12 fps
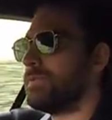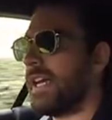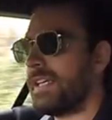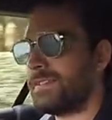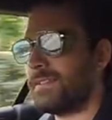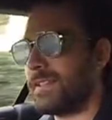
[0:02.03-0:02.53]

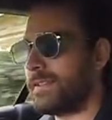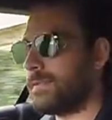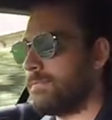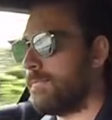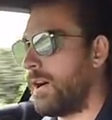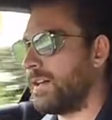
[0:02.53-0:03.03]

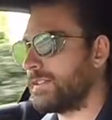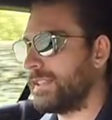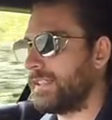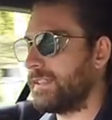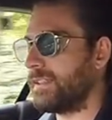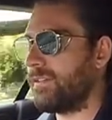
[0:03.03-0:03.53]
Aston
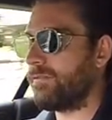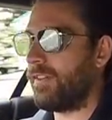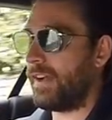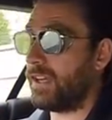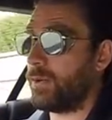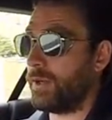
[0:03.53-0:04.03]
Martin
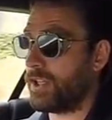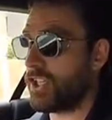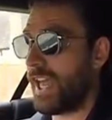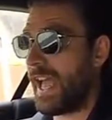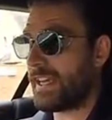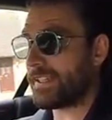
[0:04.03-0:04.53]
Vanquish
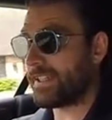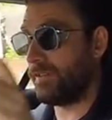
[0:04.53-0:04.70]
S